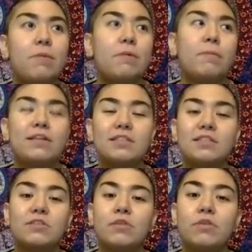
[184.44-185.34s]
might
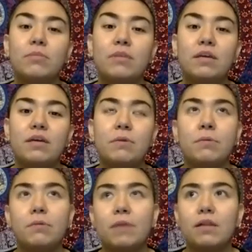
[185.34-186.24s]
disagree with me,
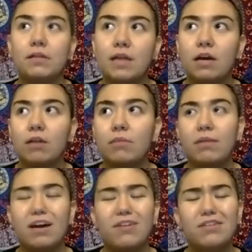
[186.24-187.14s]
people might look down on me, but
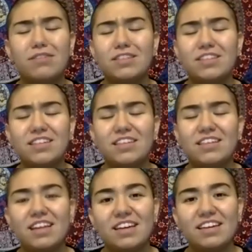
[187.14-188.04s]
I don't give a shit.
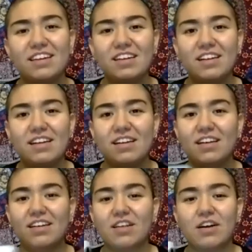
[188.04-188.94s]
Like,
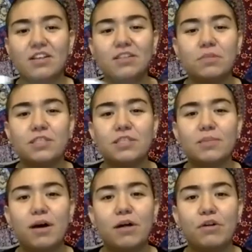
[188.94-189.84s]
as long as it puts a
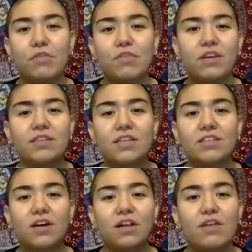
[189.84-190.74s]
smile on your face, that's
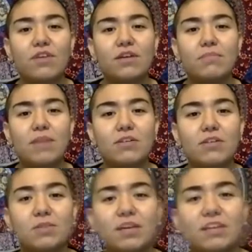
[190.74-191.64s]
all that fucking matters,
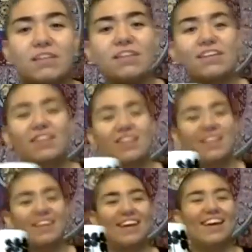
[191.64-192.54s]
man.
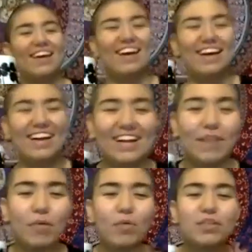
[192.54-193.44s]

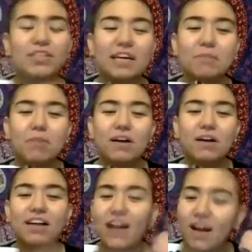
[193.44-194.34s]
What was the second part
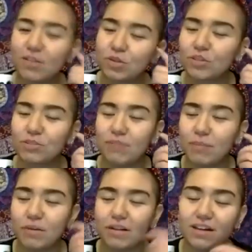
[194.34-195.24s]
again? I have short-term
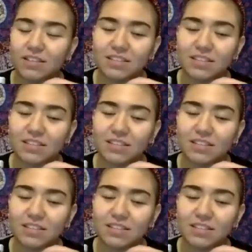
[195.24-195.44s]
memory loss.